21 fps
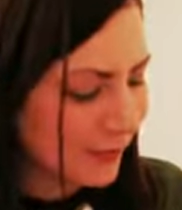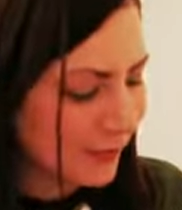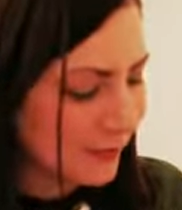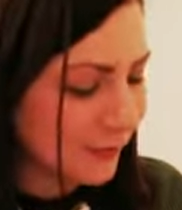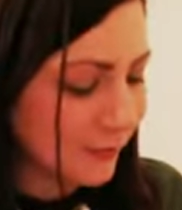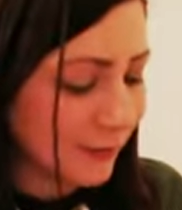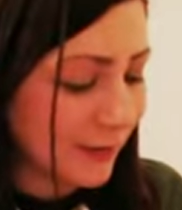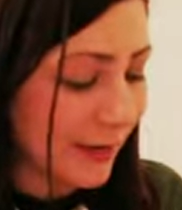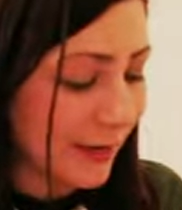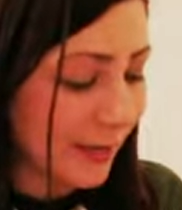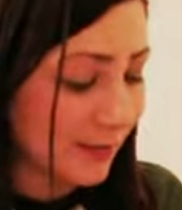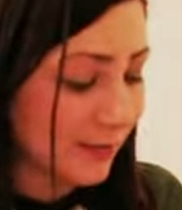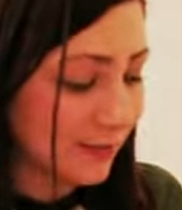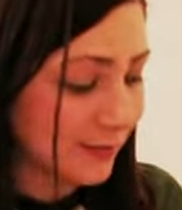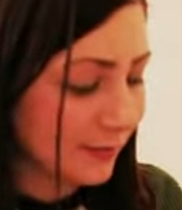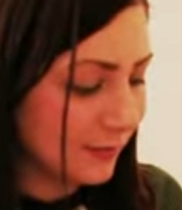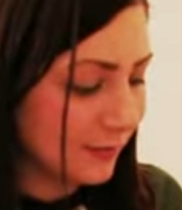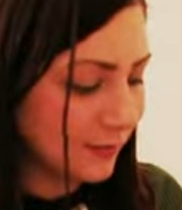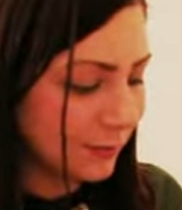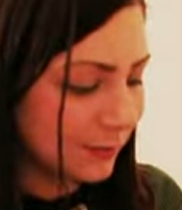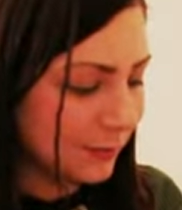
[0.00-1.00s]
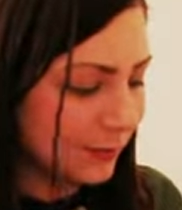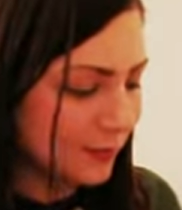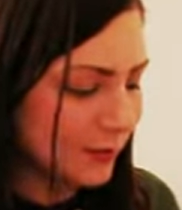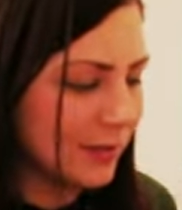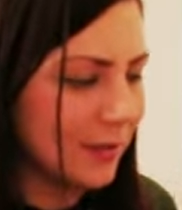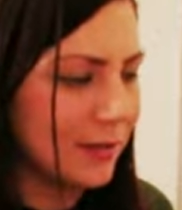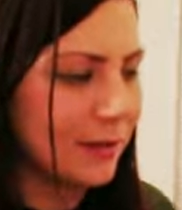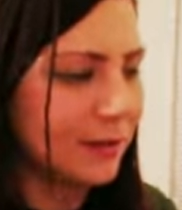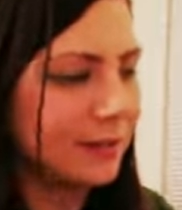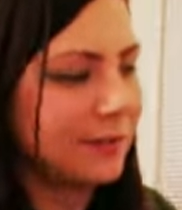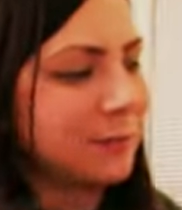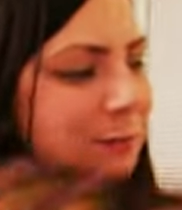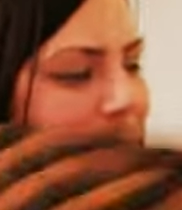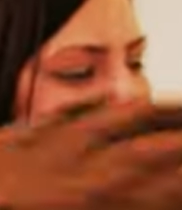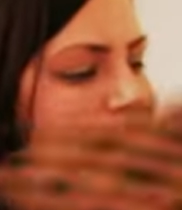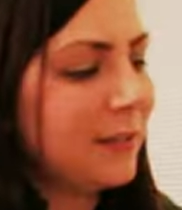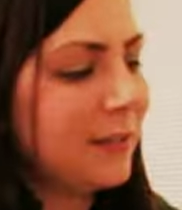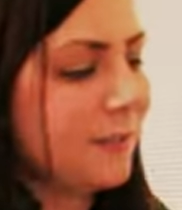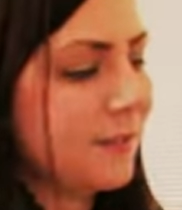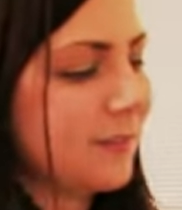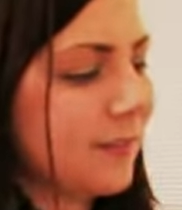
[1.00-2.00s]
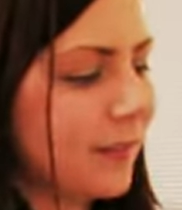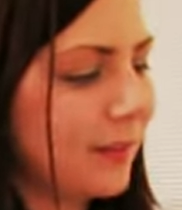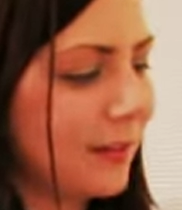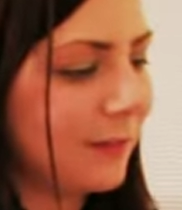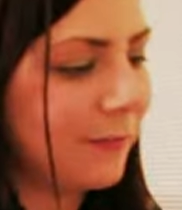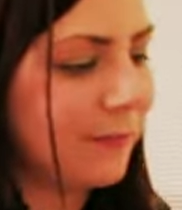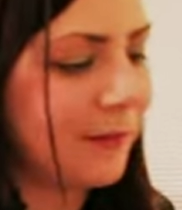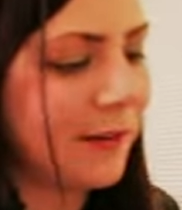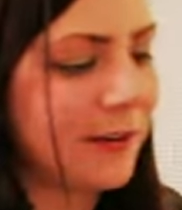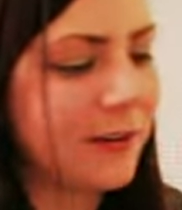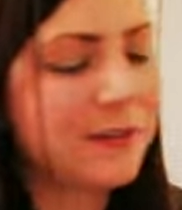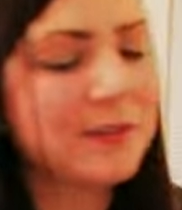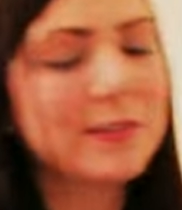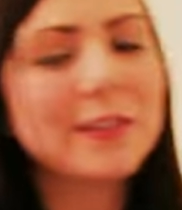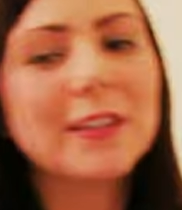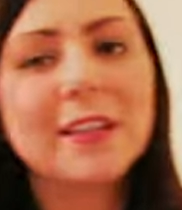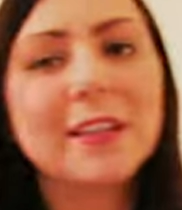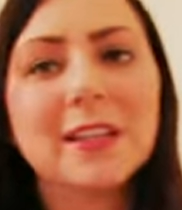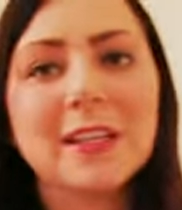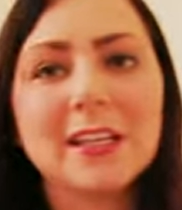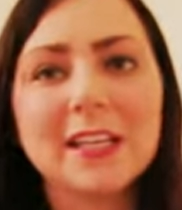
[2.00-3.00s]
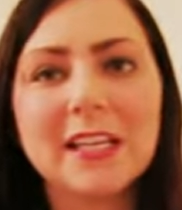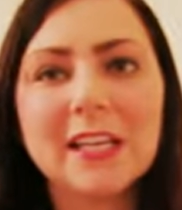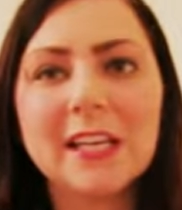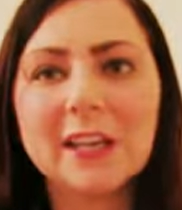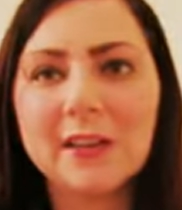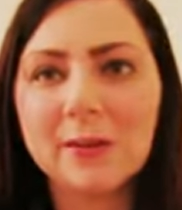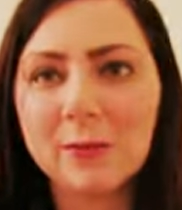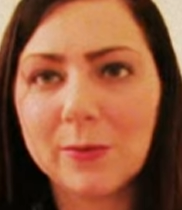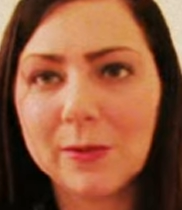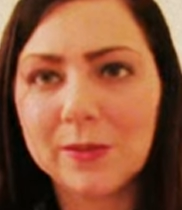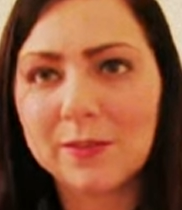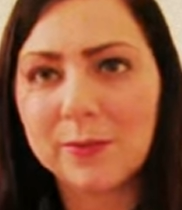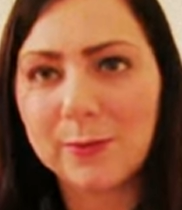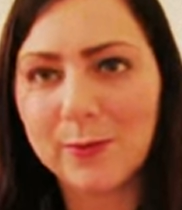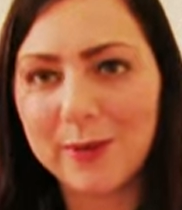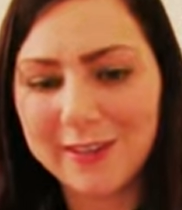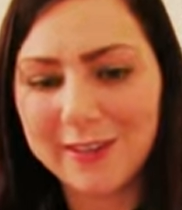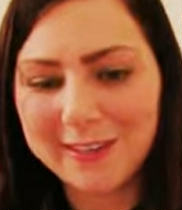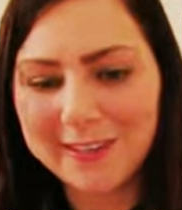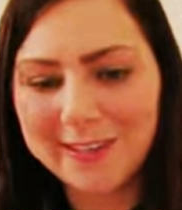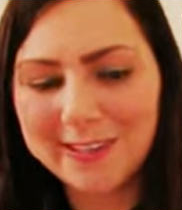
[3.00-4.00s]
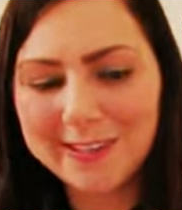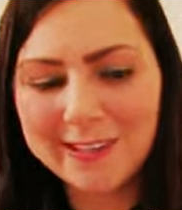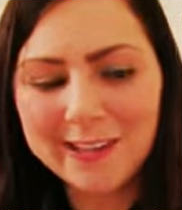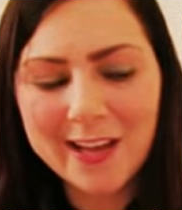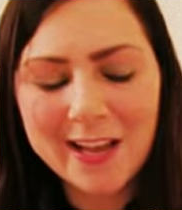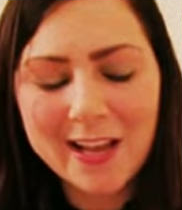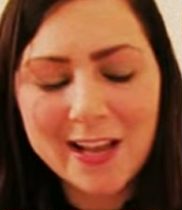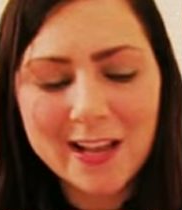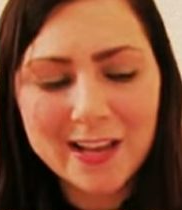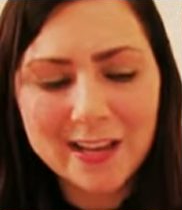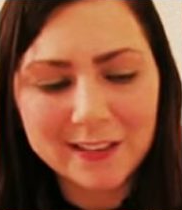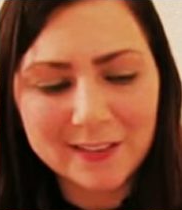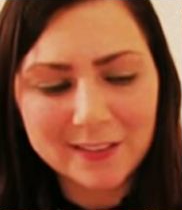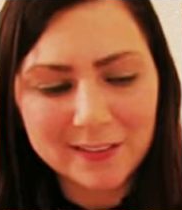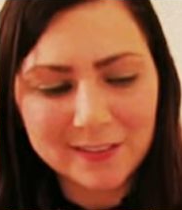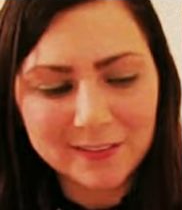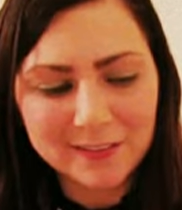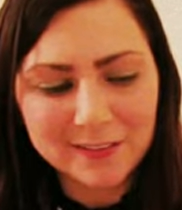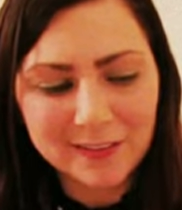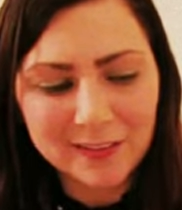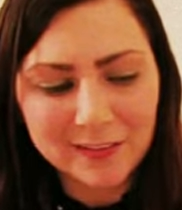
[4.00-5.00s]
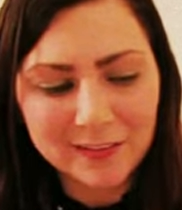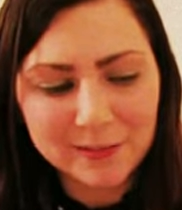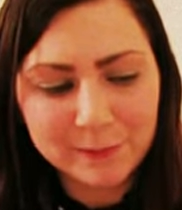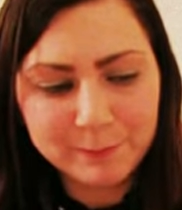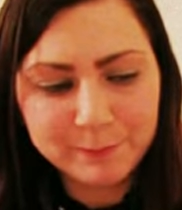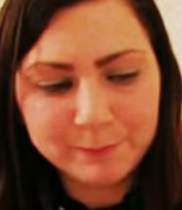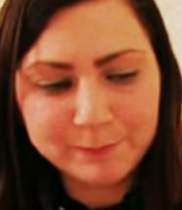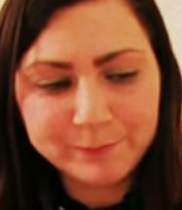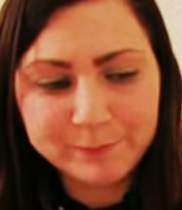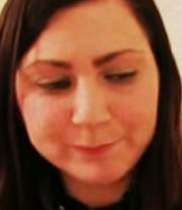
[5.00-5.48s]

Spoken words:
So yeah, this is a really awesome piece that I found, and I can't wait to wear it. And like I said,